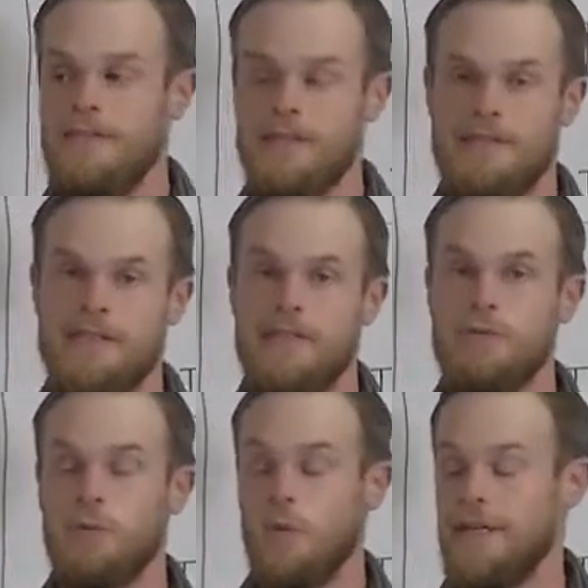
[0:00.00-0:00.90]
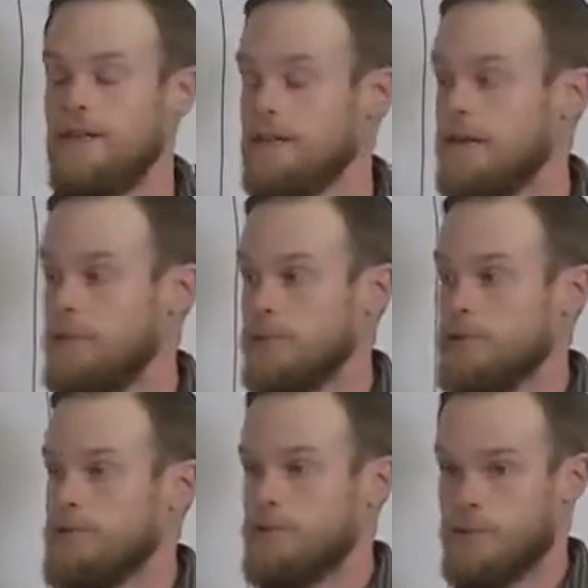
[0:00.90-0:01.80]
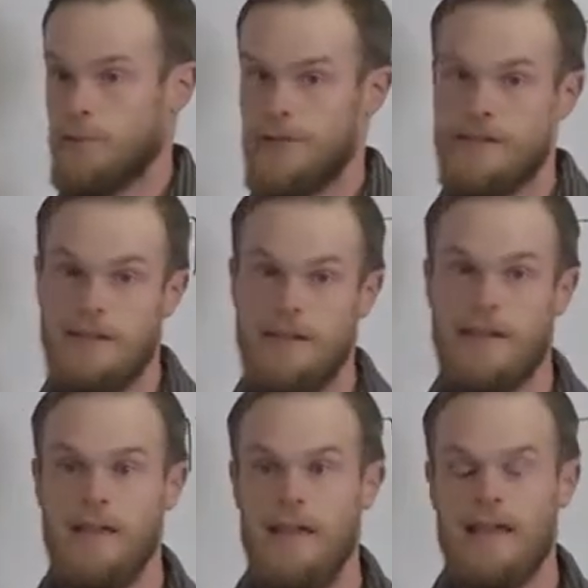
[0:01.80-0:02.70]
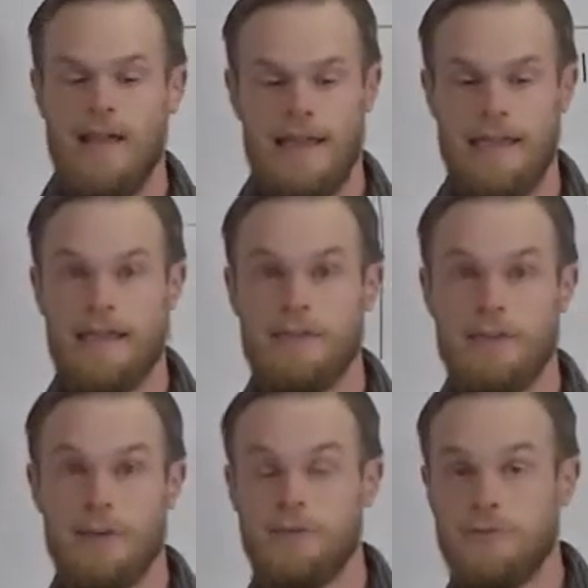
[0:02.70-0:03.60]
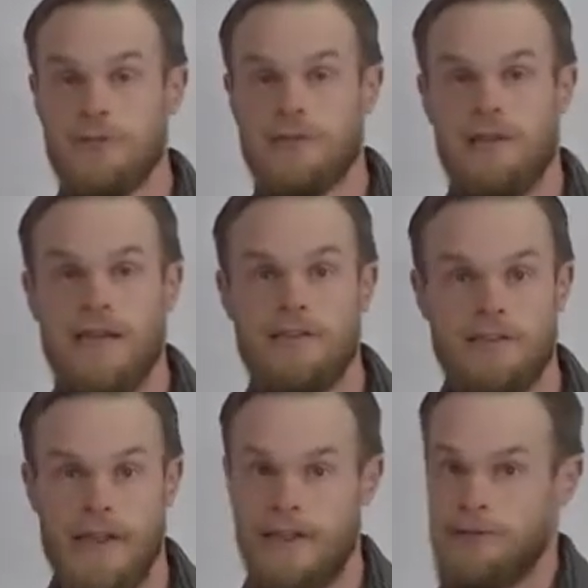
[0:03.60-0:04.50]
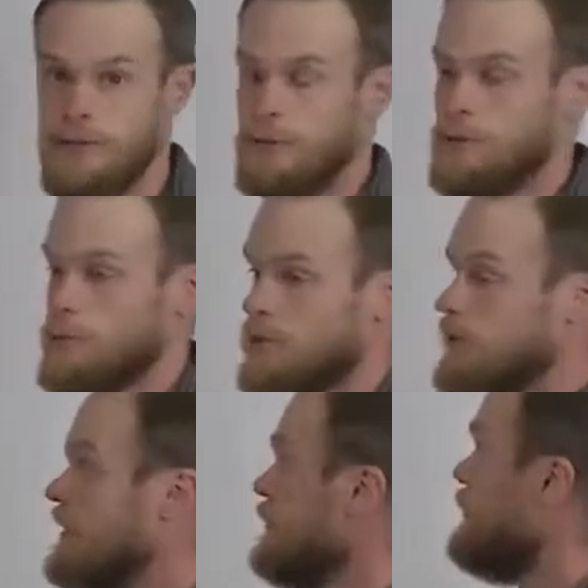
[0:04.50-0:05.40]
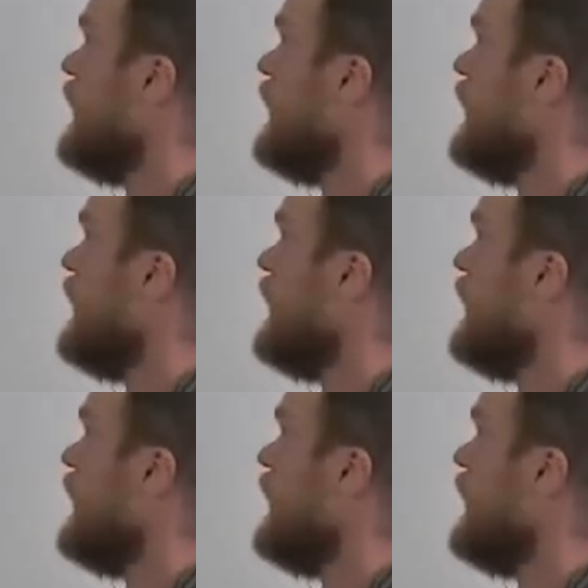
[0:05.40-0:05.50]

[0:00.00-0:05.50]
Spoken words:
This is week number 3, and the notes for this class, as usual, you can